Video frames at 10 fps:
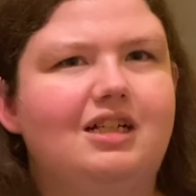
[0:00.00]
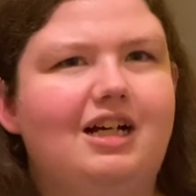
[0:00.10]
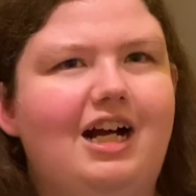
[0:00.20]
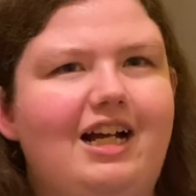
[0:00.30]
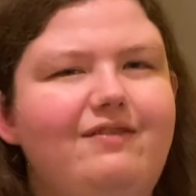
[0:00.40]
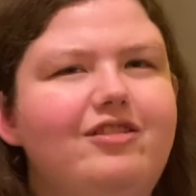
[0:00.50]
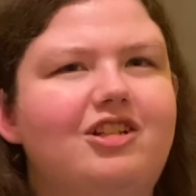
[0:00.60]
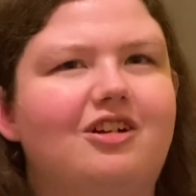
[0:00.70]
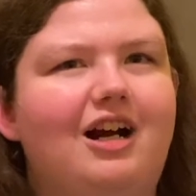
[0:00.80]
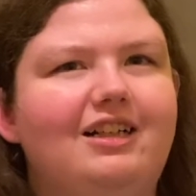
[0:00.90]
I haven't
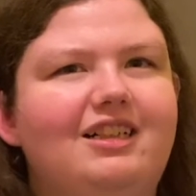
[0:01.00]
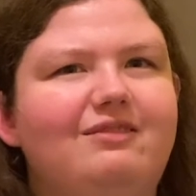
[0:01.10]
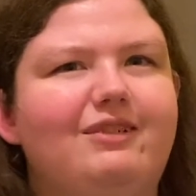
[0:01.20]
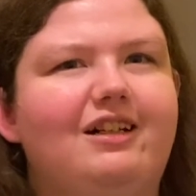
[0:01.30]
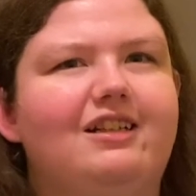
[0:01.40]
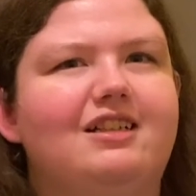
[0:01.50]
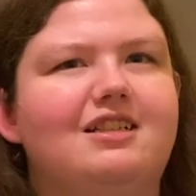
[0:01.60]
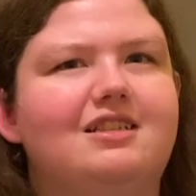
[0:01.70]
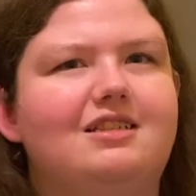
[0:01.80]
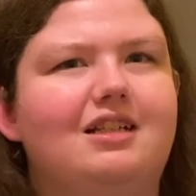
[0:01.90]
tried it
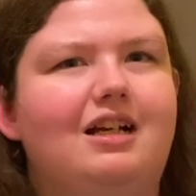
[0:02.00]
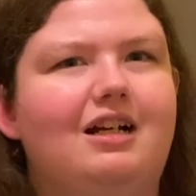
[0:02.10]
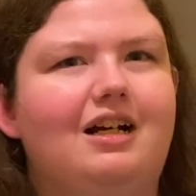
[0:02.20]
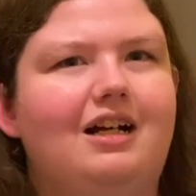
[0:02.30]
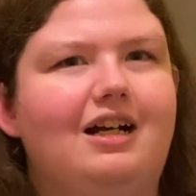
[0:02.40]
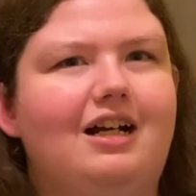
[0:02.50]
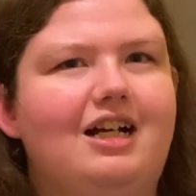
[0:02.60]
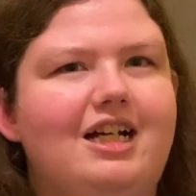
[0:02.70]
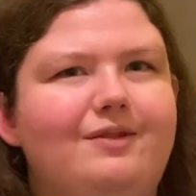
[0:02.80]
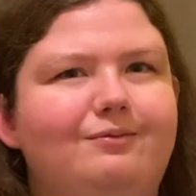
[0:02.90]
because
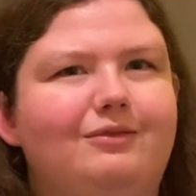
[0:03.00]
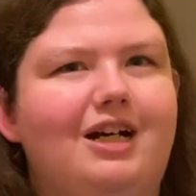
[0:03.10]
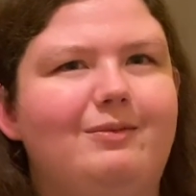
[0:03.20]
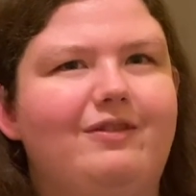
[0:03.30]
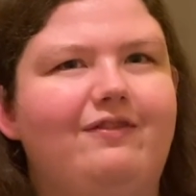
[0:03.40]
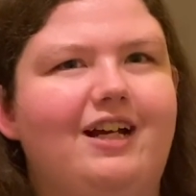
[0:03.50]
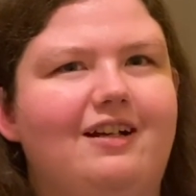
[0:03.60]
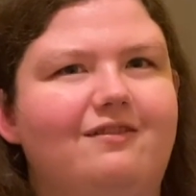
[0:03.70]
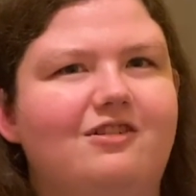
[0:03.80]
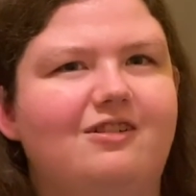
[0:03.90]
I'm not a big fan
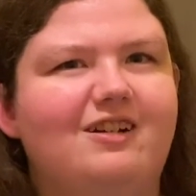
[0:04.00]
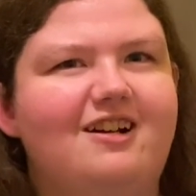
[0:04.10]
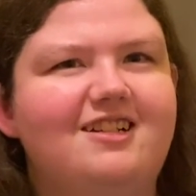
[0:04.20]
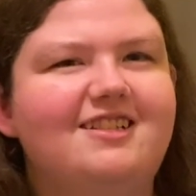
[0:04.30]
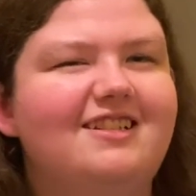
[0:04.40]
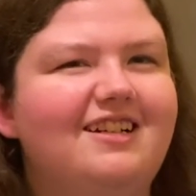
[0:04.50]
of screen readers.